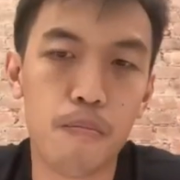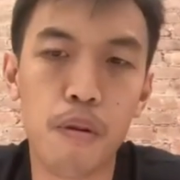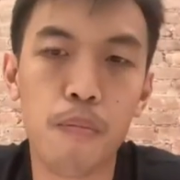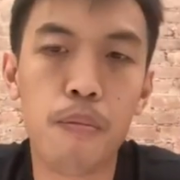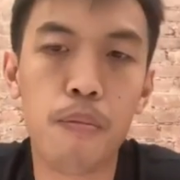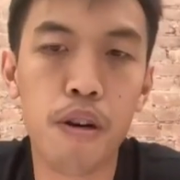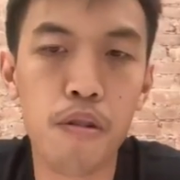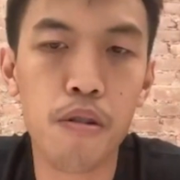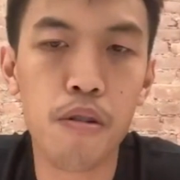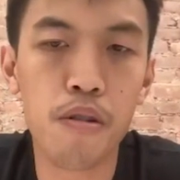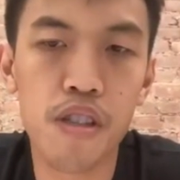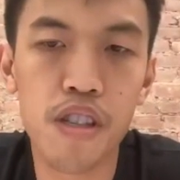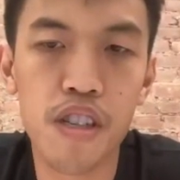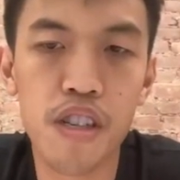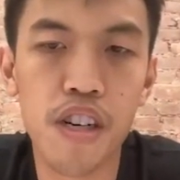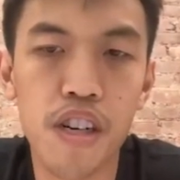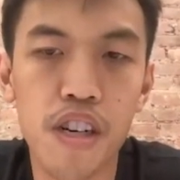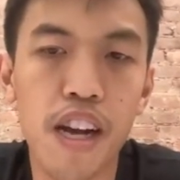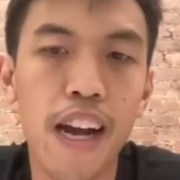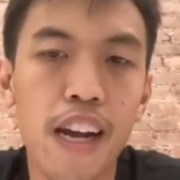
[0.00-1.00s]
the
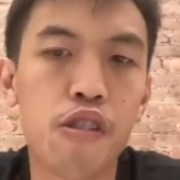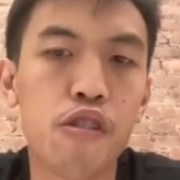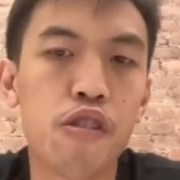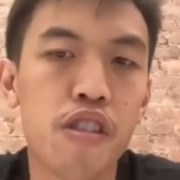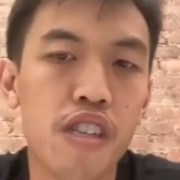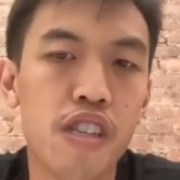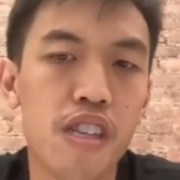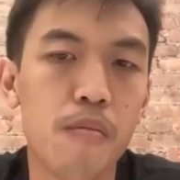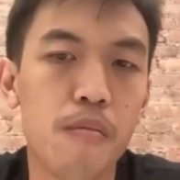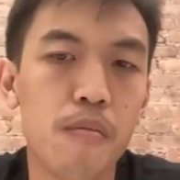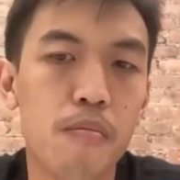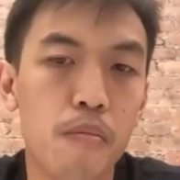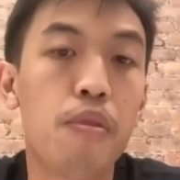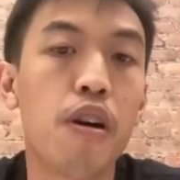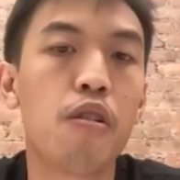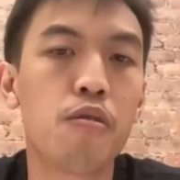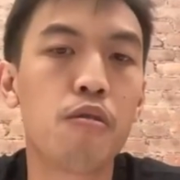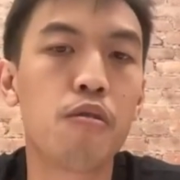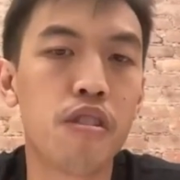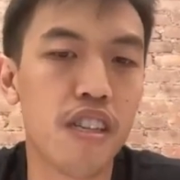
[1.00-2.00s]
proposer actually
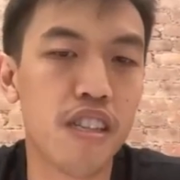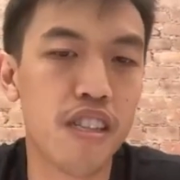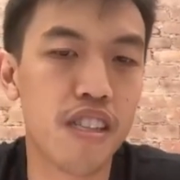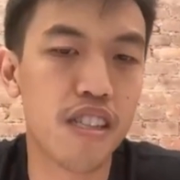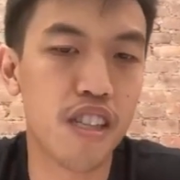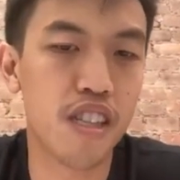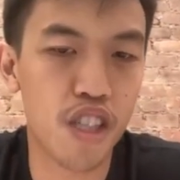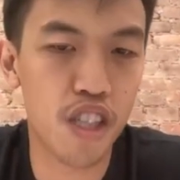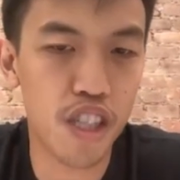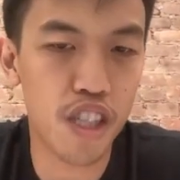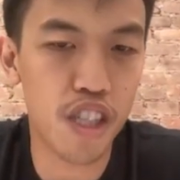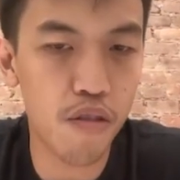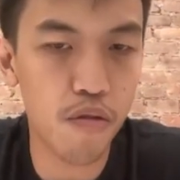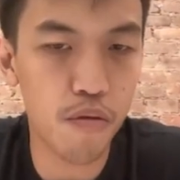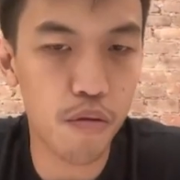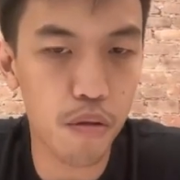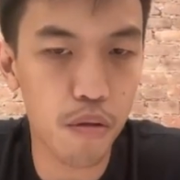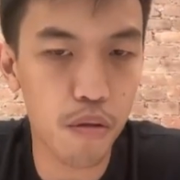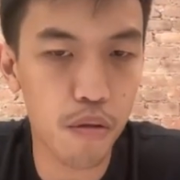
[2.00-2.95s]
proposes the state